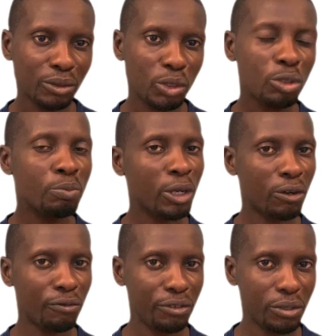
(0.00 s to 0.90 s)
Don't be
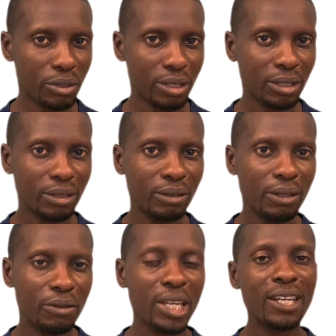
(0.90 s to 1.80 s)
confused.
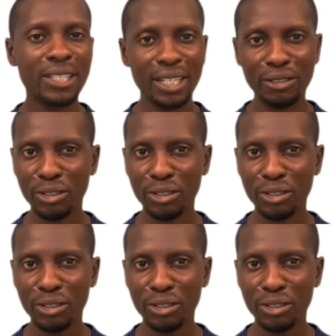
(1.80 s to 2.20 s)
They are saying the